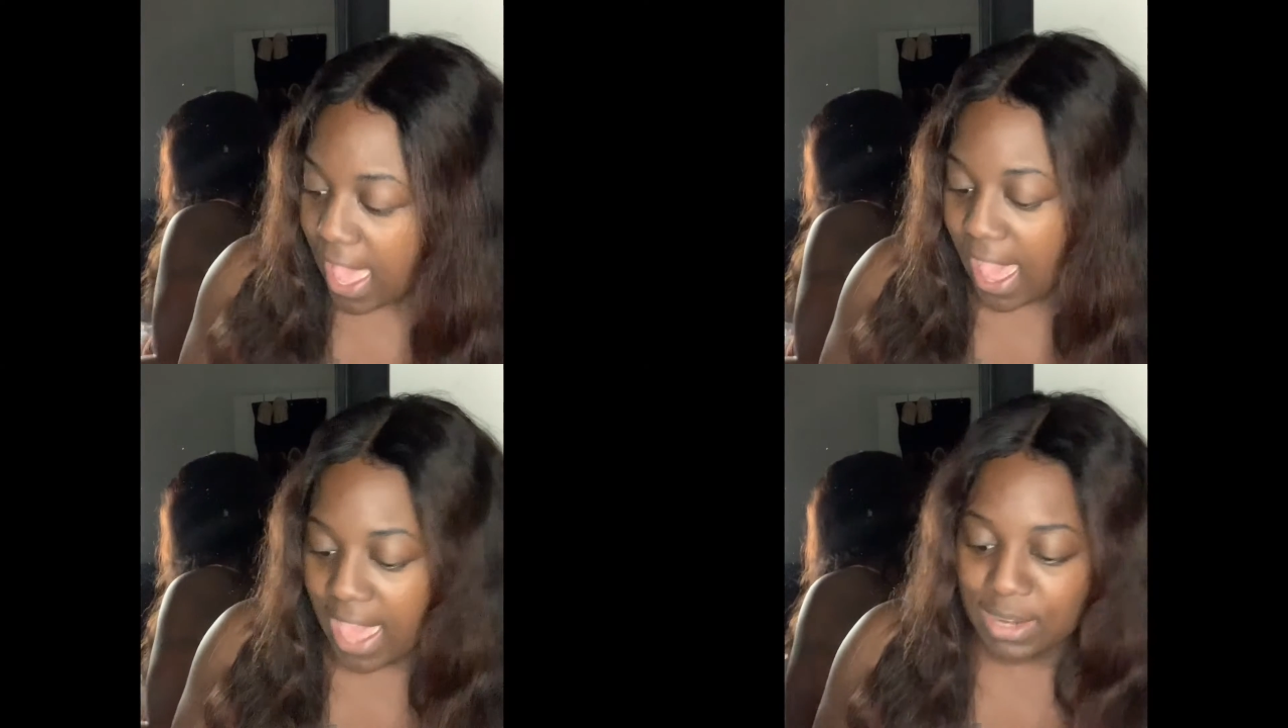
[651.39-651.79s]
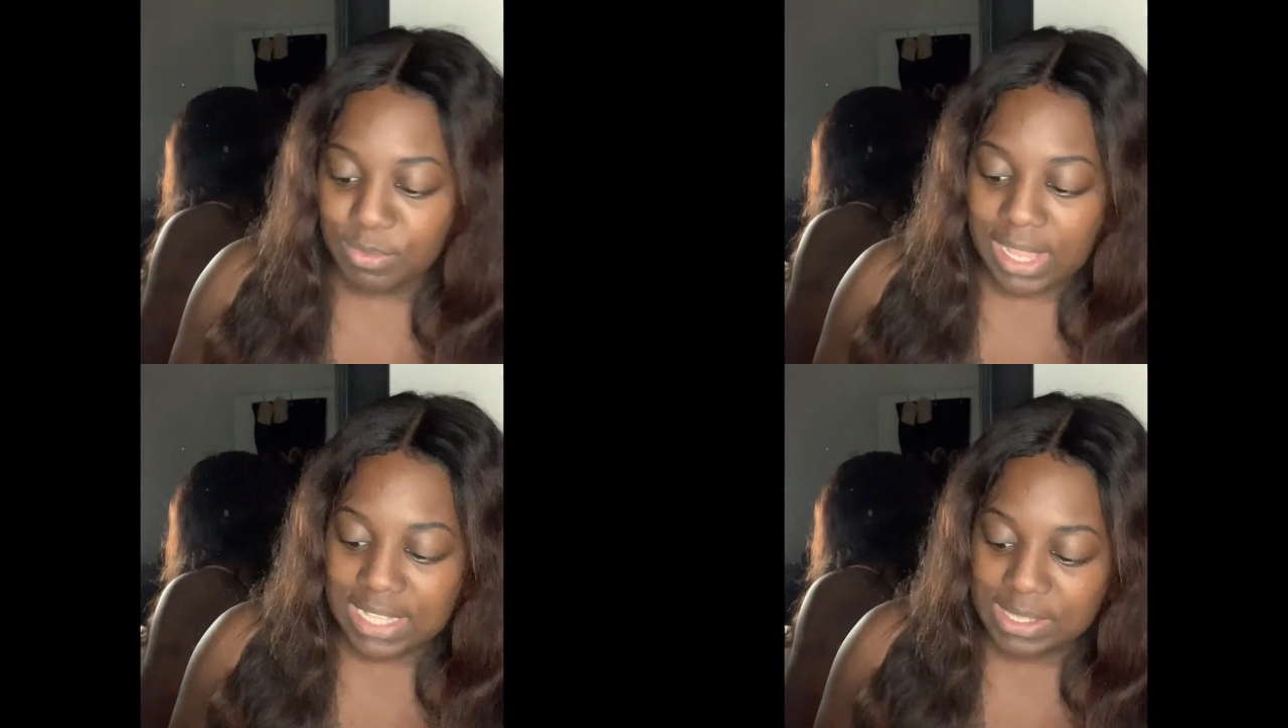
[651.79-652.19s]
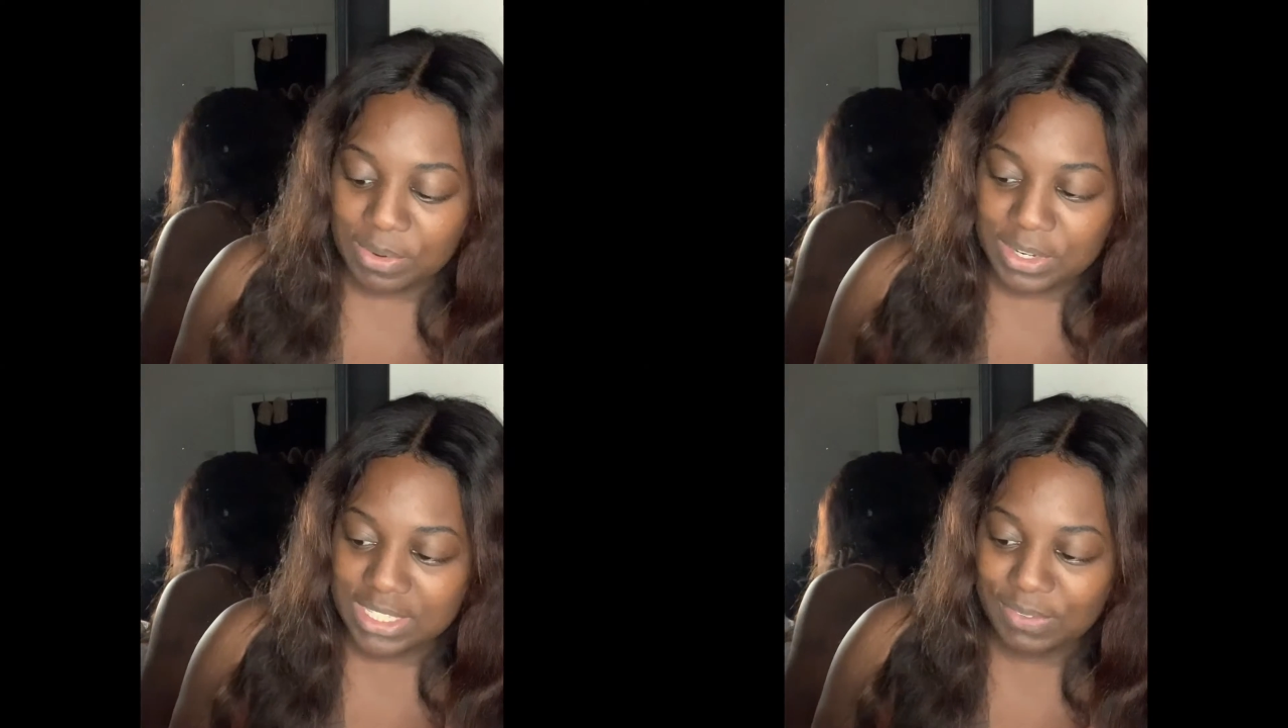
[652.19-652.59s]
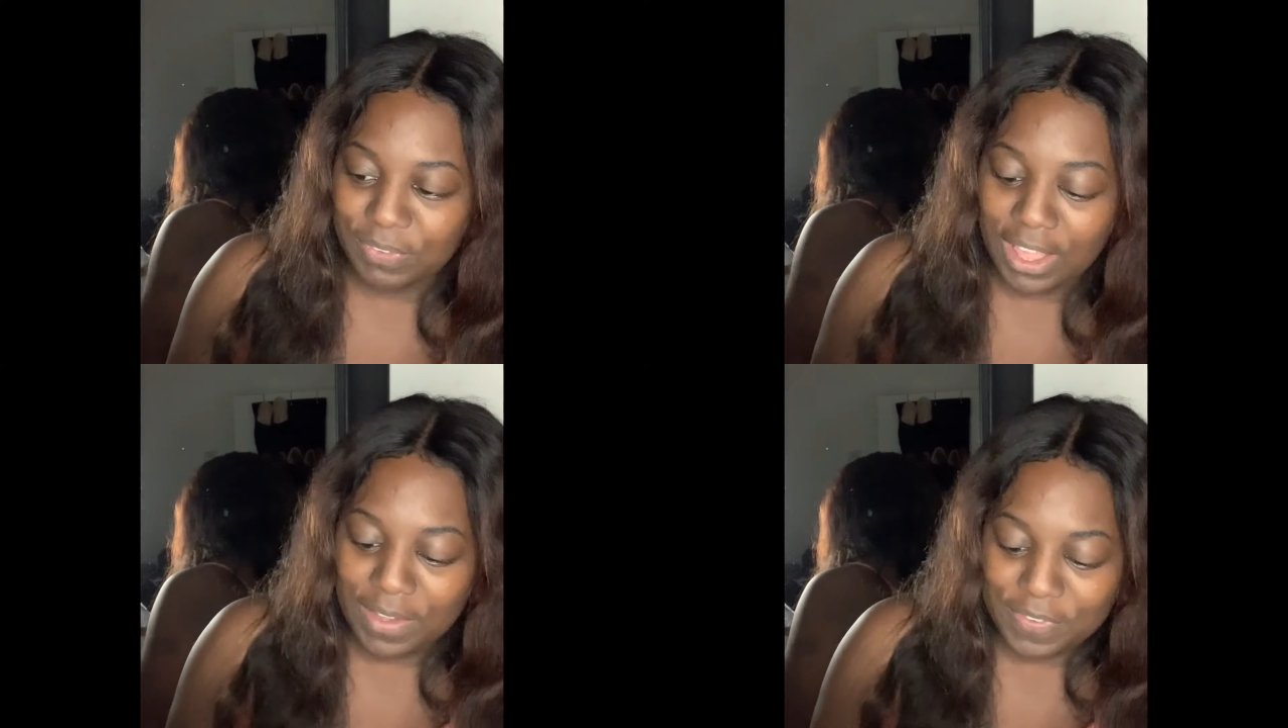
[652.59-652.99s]
I didn't realize they were this
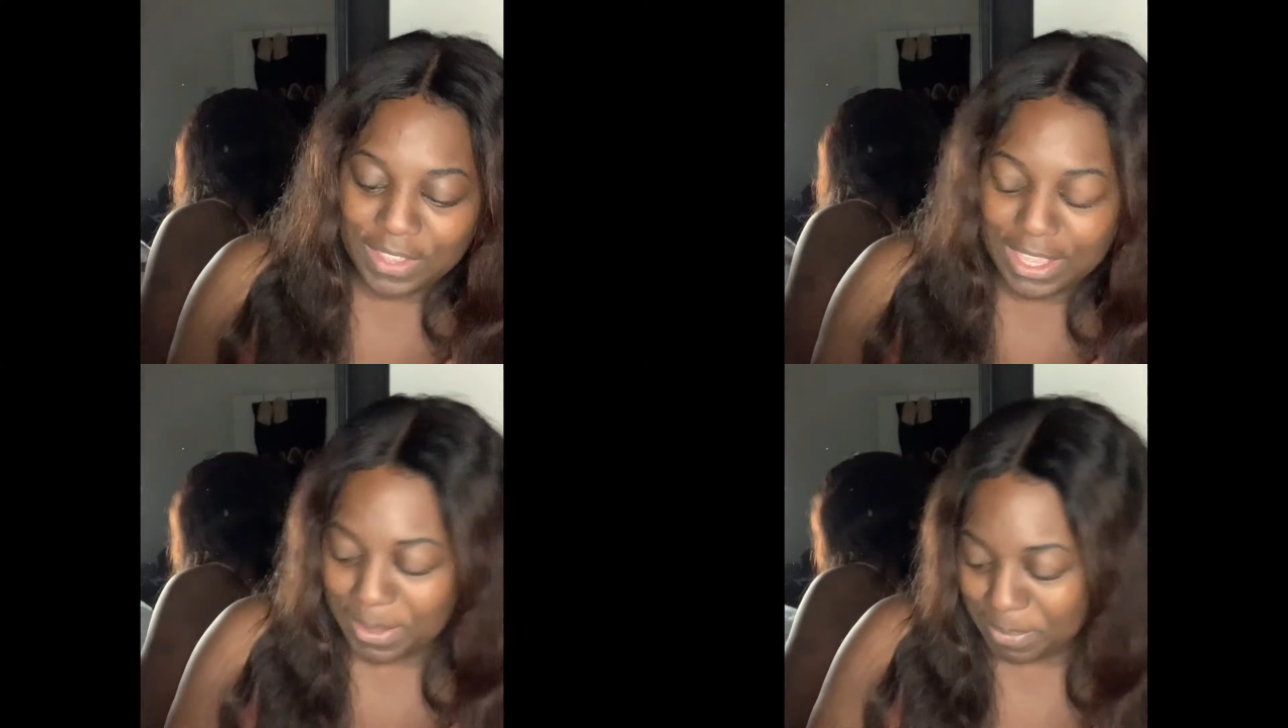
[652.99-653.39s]
fluffy.